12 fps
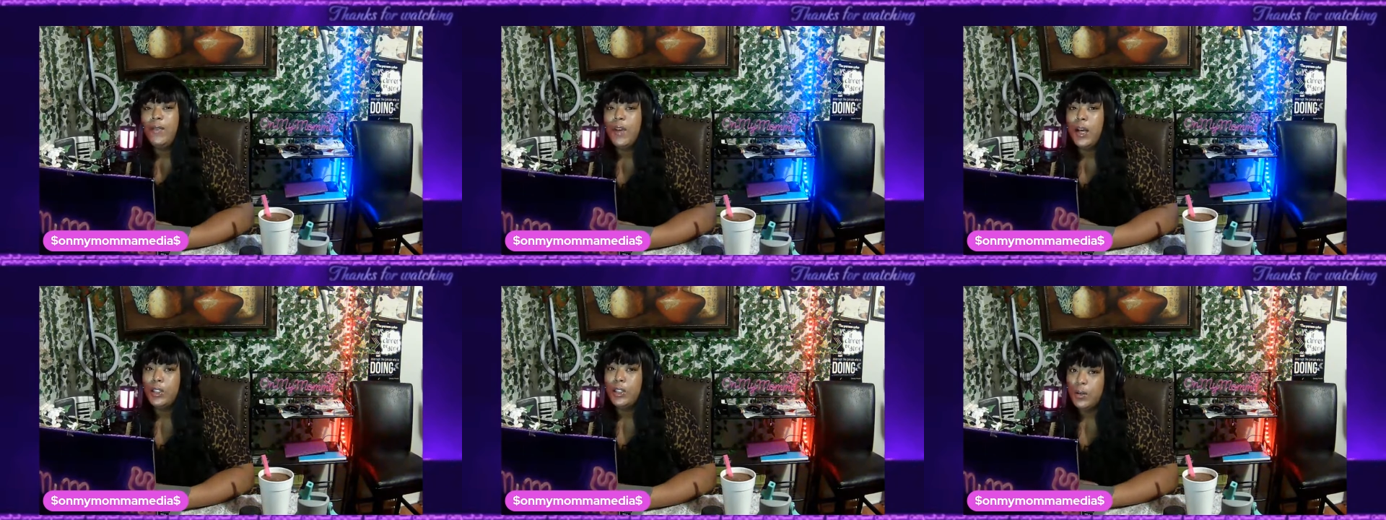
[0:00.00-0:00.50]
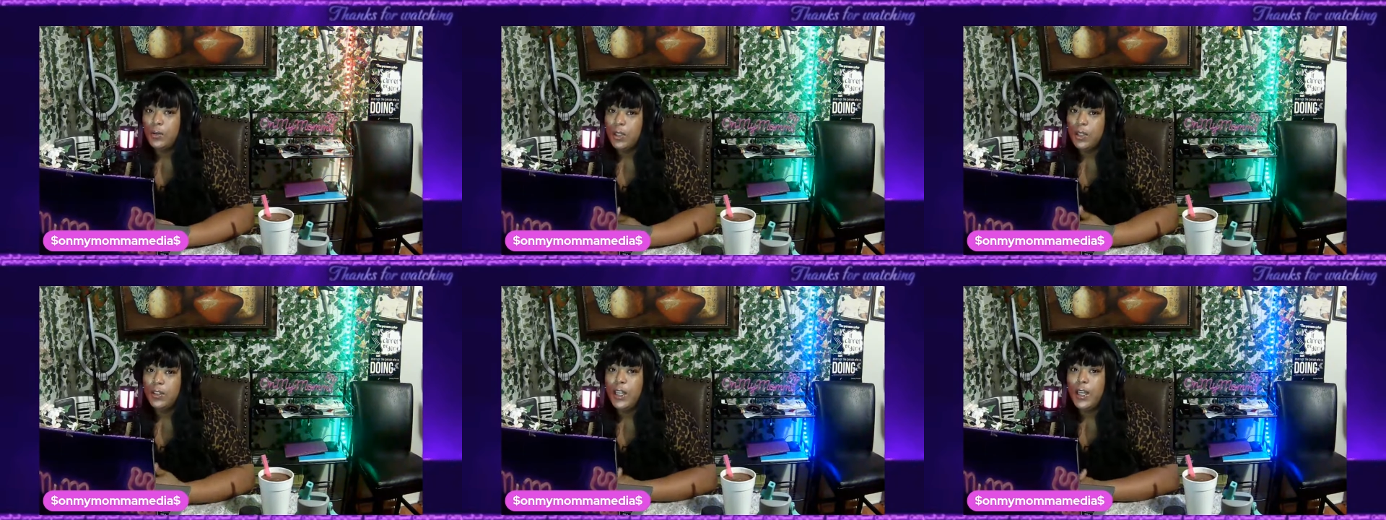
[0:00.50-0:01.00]
If y'all
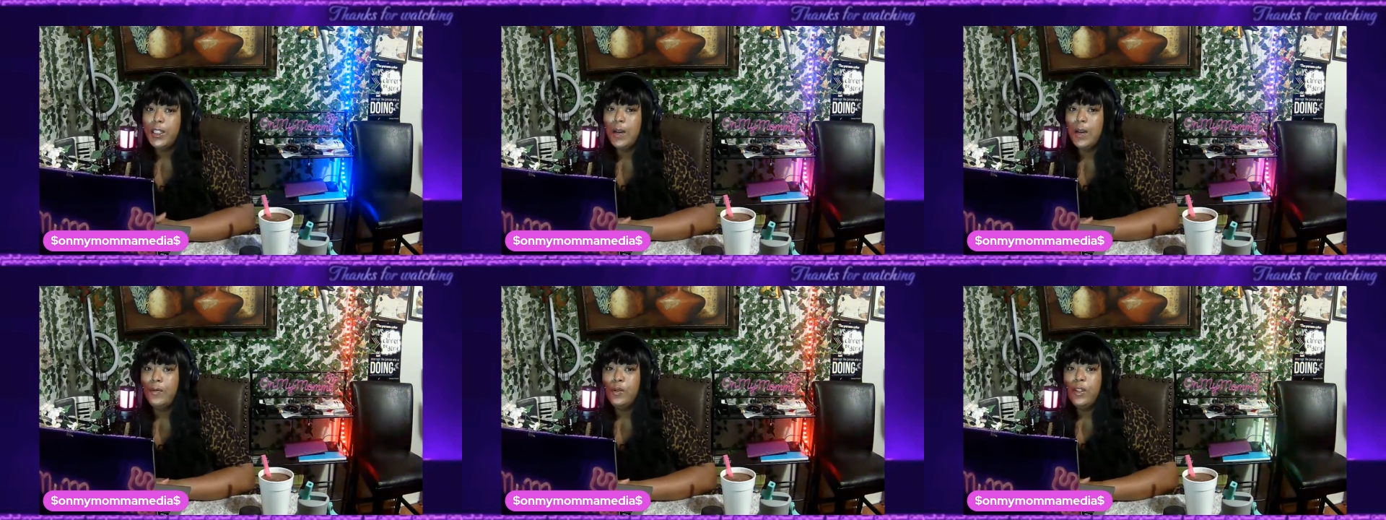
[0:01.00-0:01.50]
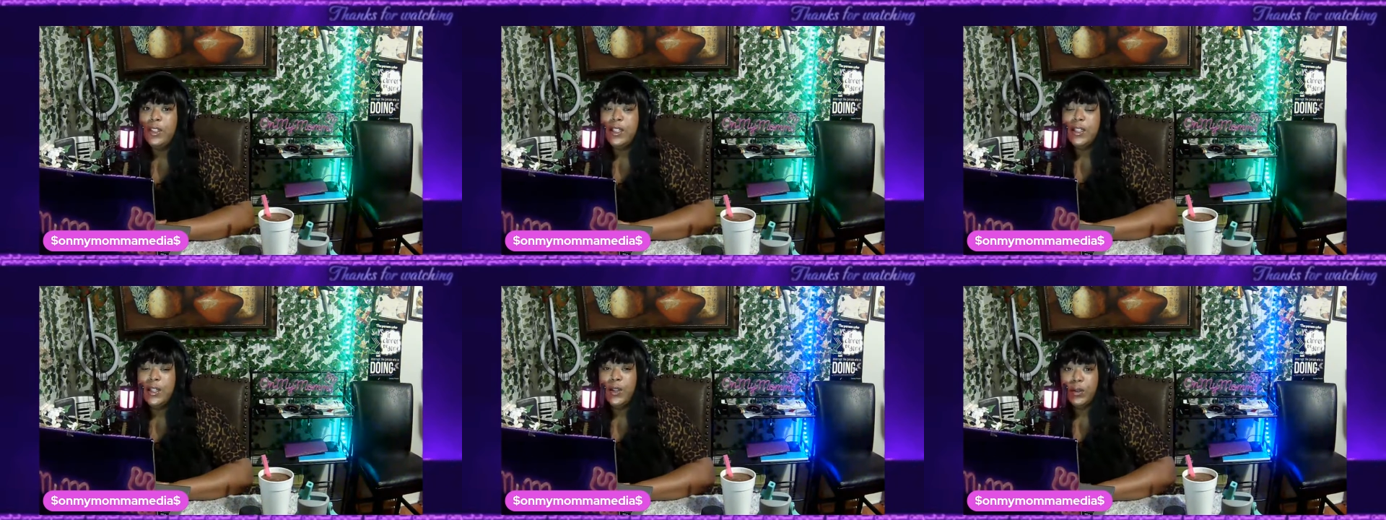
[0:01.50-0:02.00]
don't know, Deja Vu
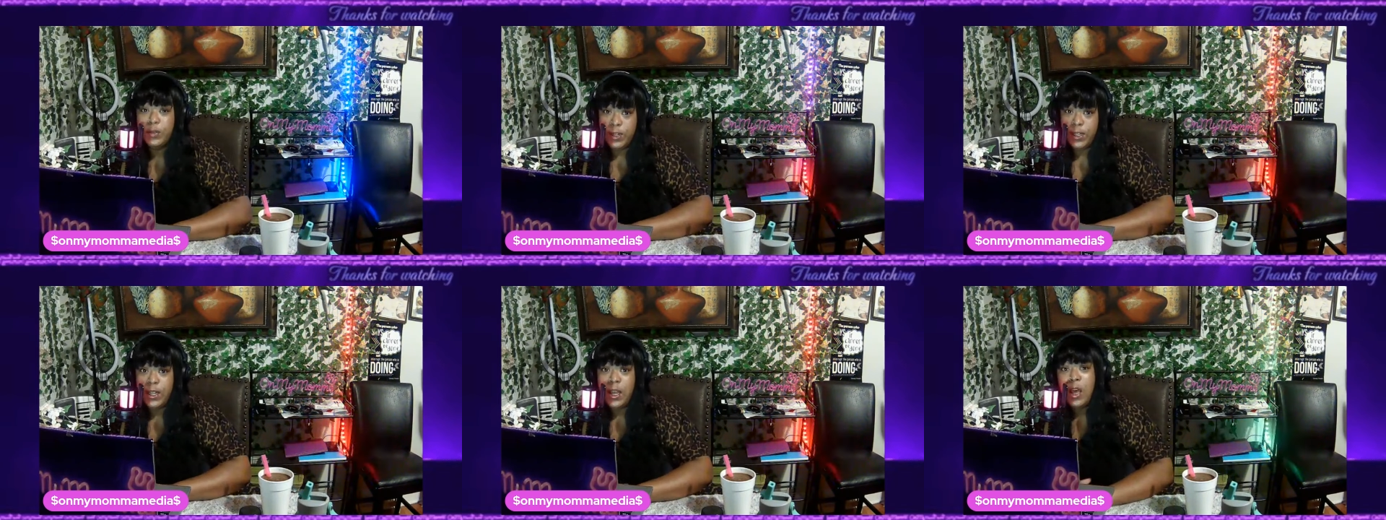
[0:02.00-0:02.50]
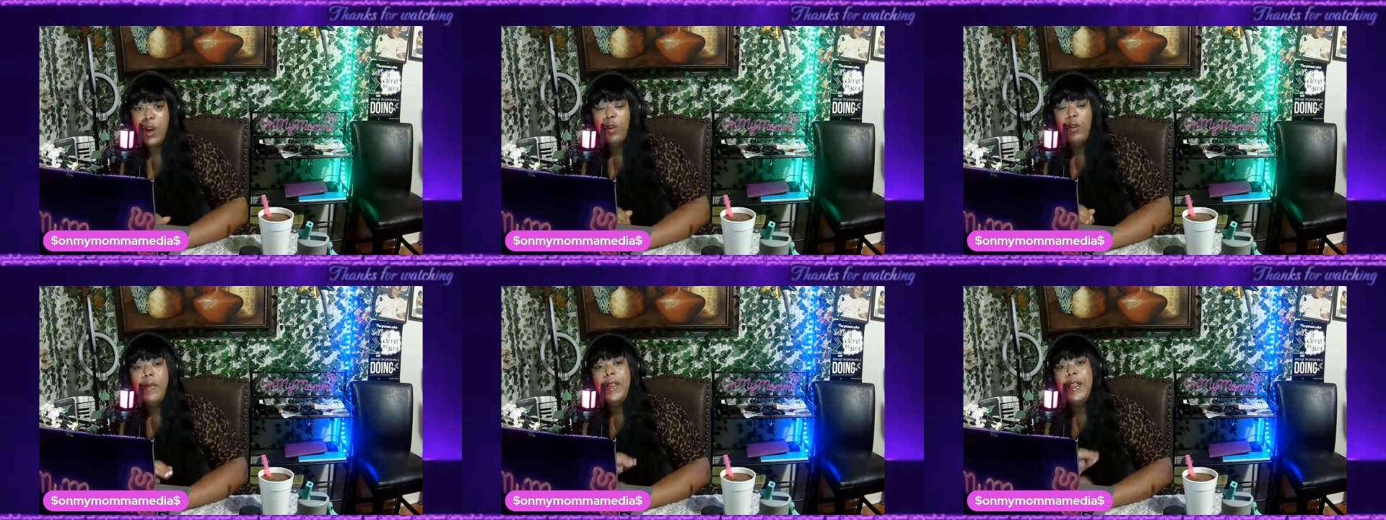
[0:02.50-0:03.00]
season 3
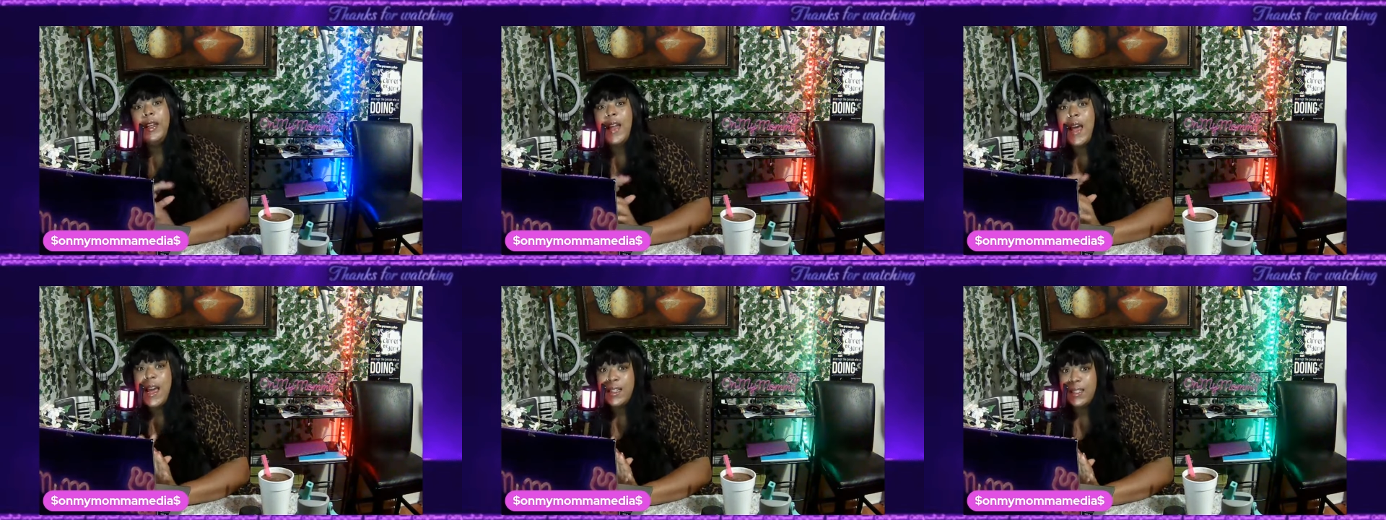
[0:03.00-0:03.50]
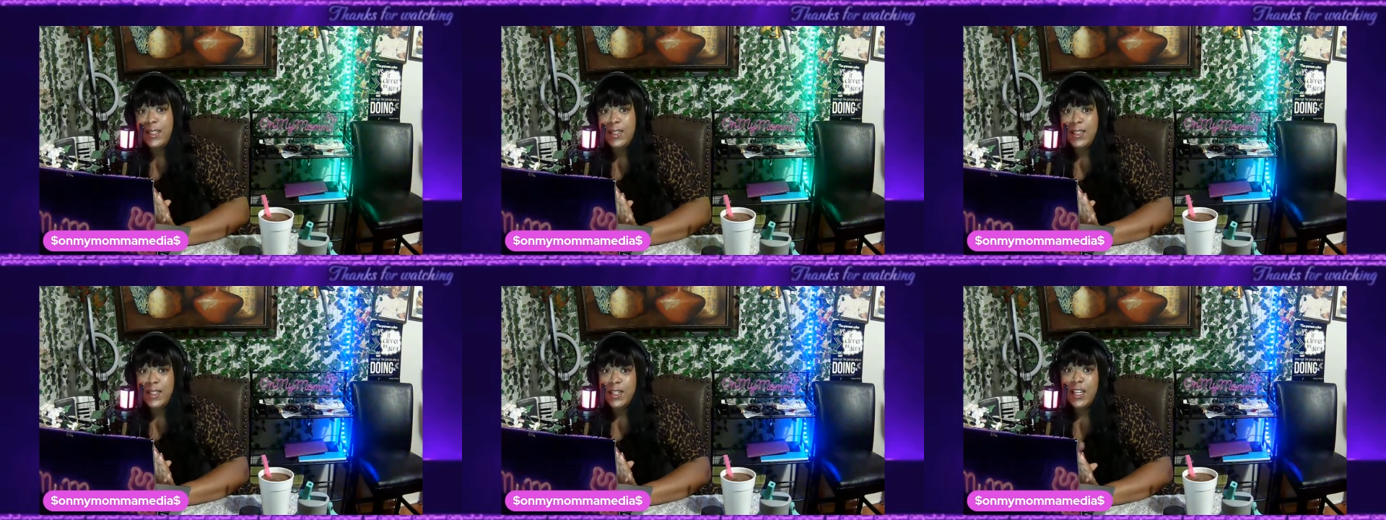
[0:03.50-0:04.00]
will be the last
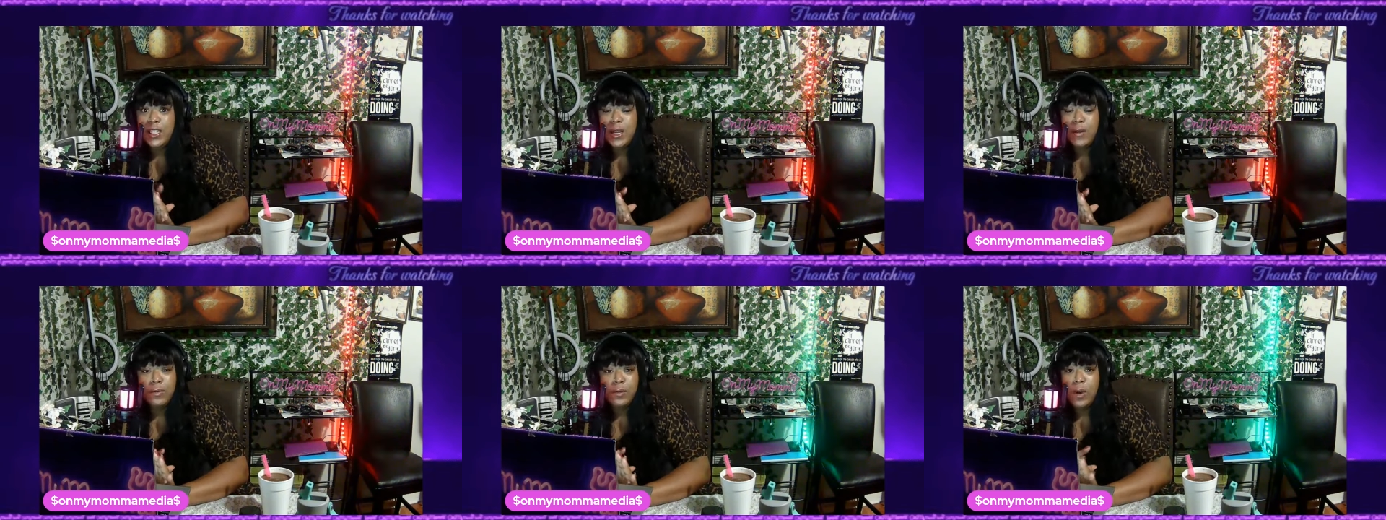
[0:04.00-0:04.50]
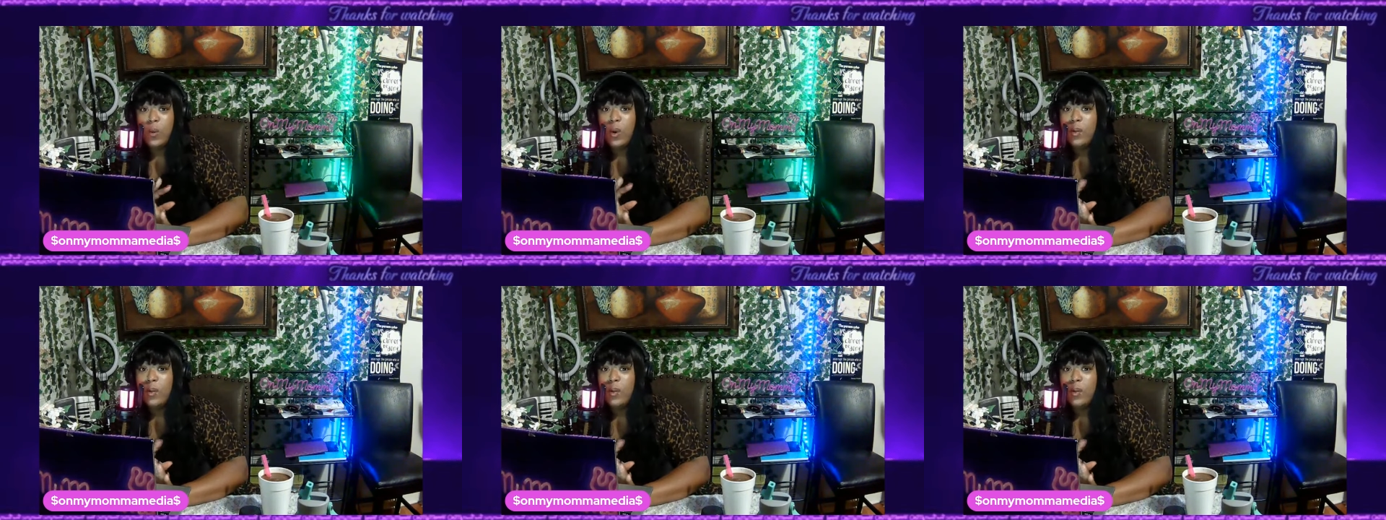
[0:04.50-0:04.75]
season of Deja Vu.